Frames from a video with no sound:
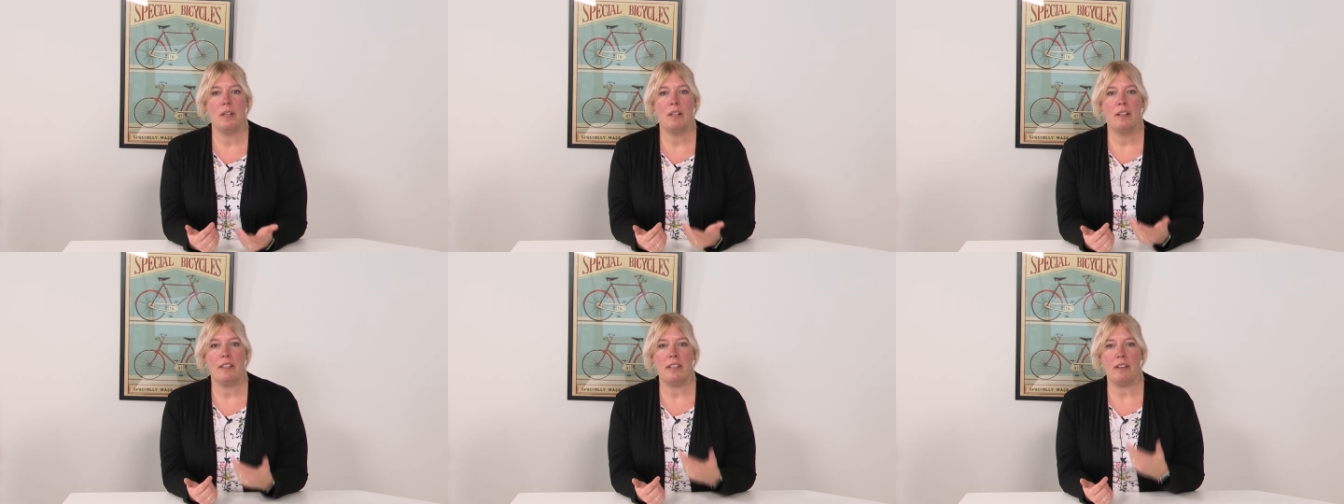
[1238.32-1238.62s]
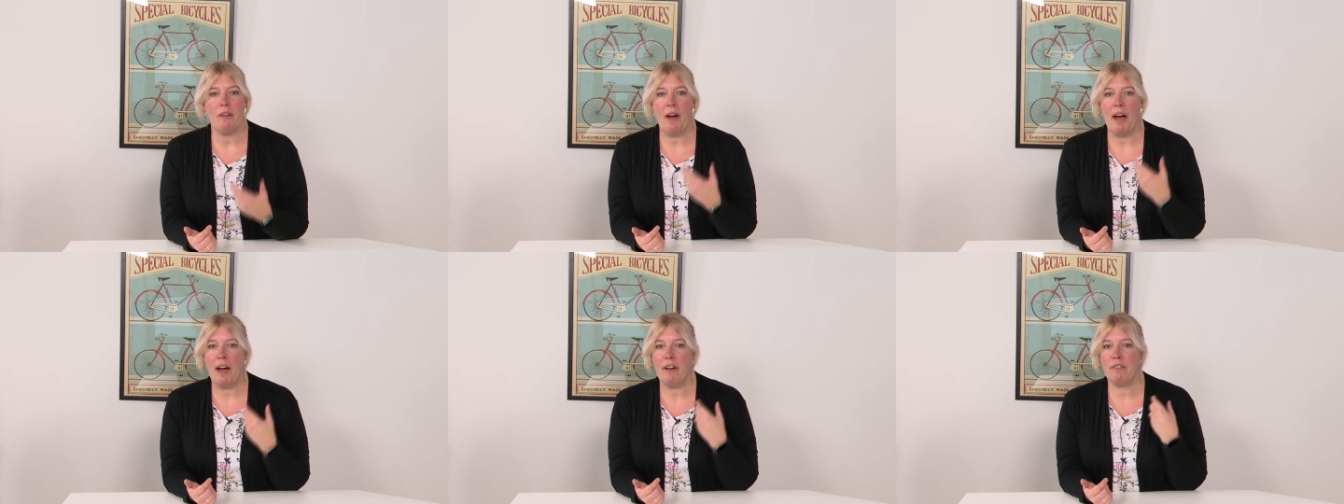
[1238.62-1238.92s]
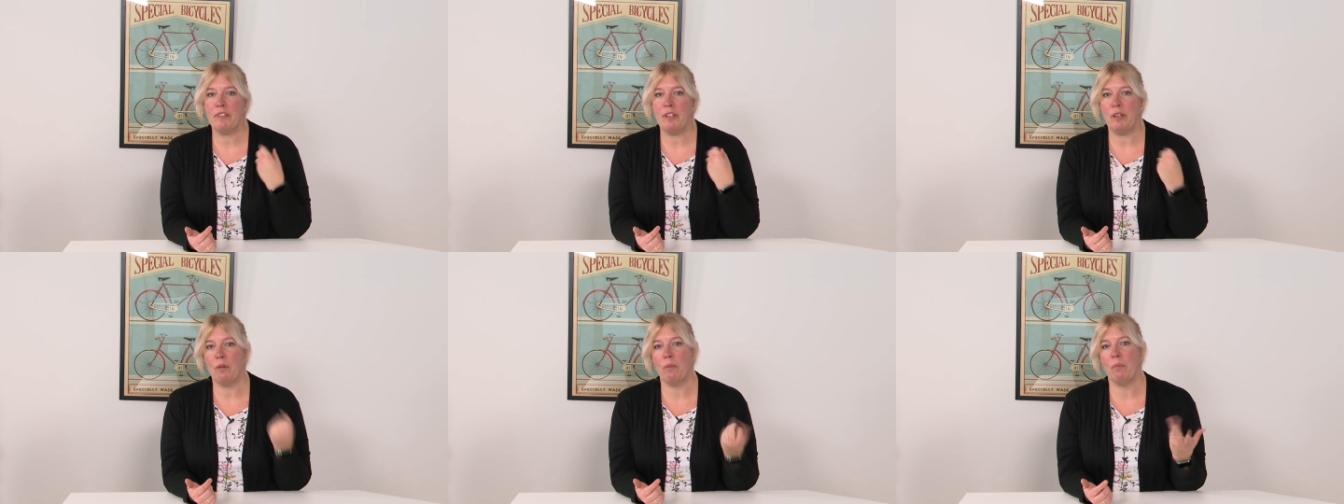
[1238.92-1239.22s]
you
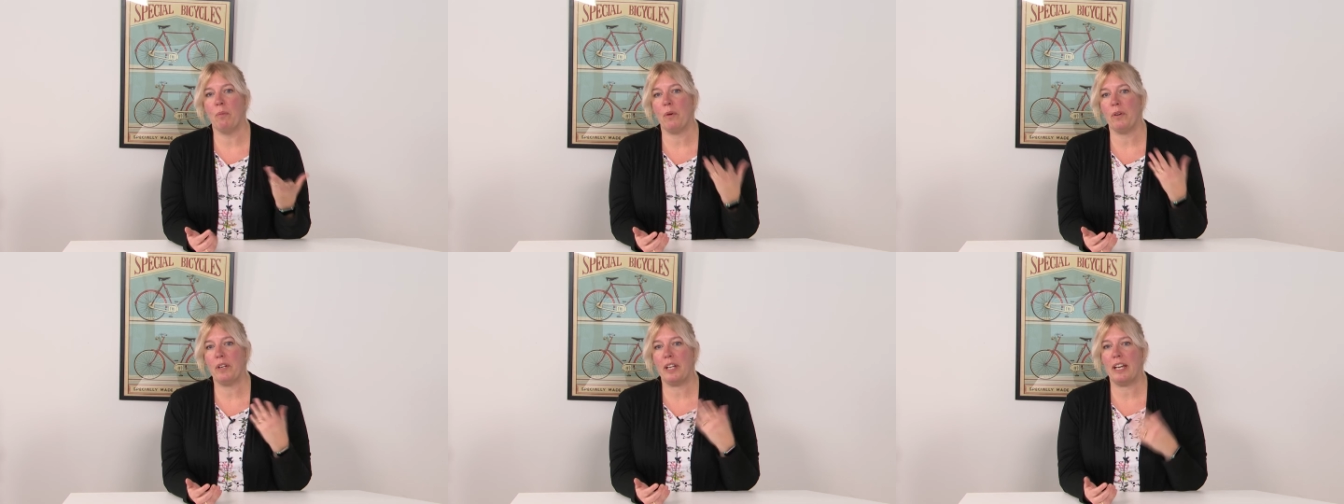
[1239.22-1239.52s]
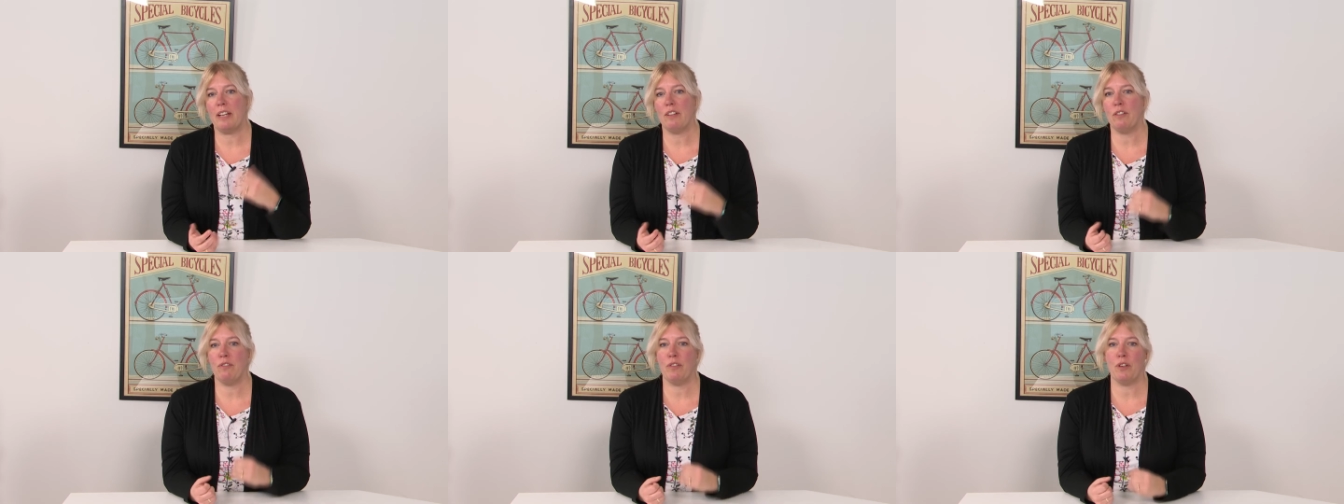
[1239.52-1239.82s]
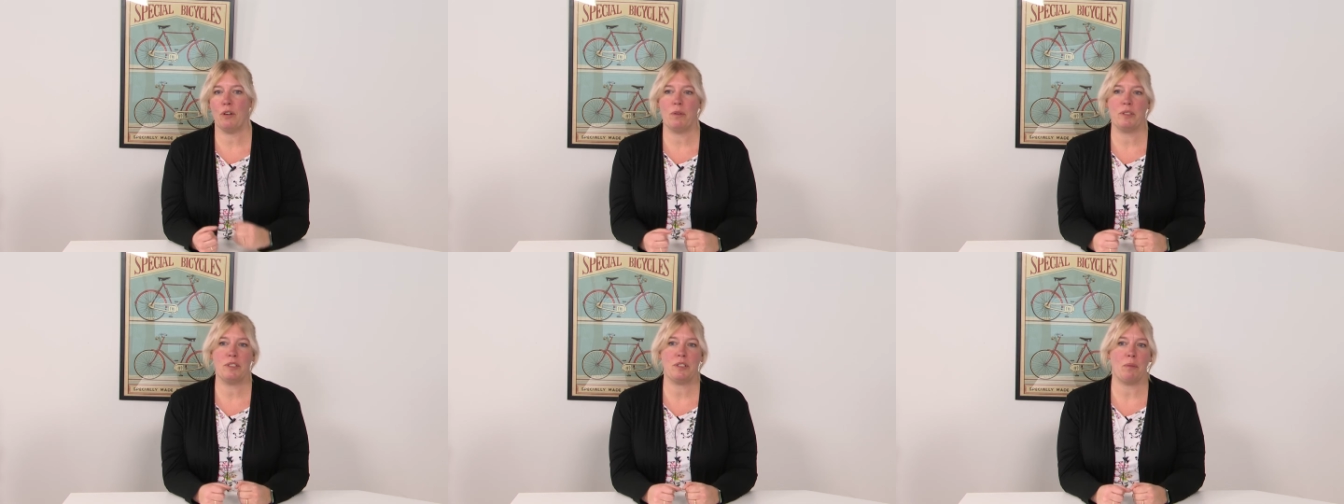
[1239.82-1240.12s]
have the onboarding
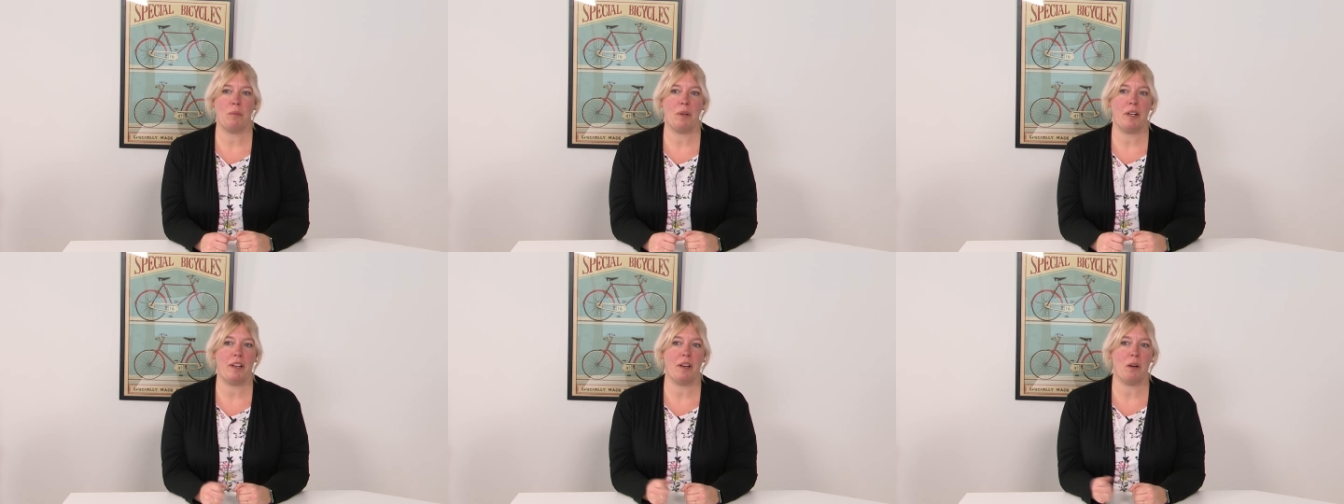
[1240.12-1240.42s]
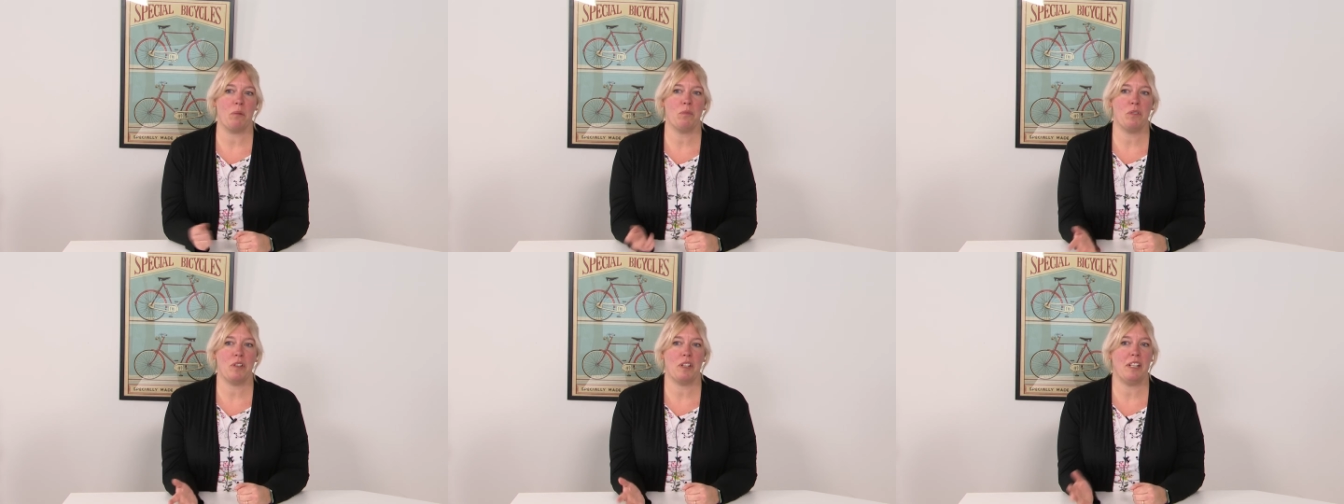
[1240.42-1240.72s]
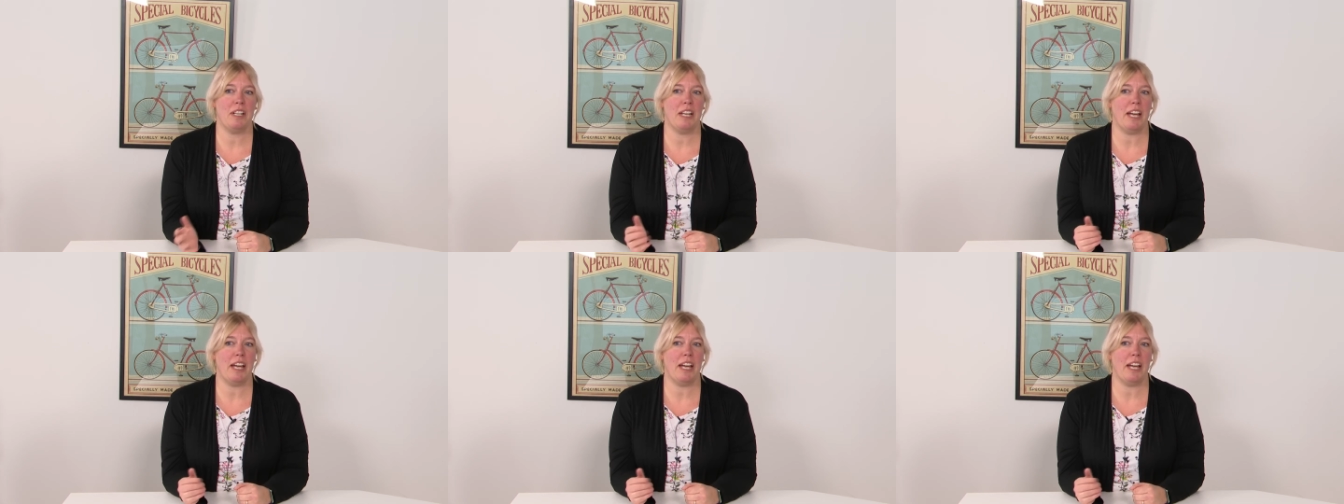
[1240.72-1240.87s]
interview when somebody comes in,